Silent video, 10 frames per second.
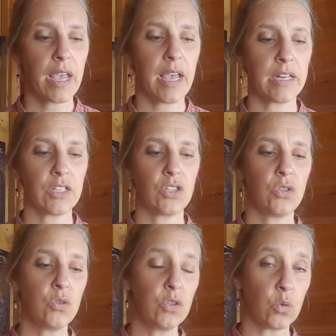and
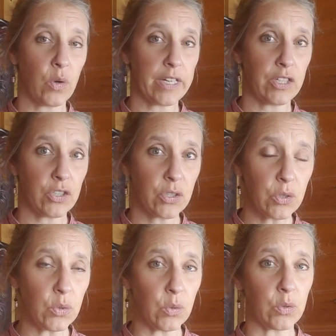two
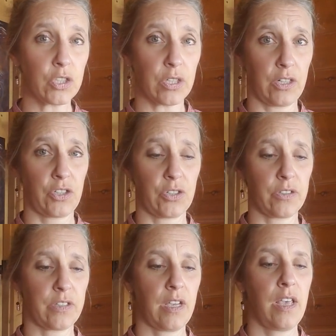twenty-two
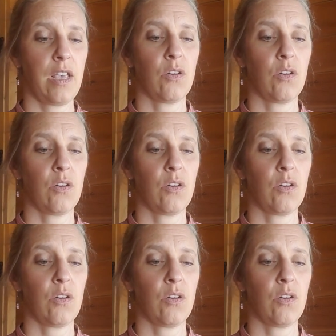junctures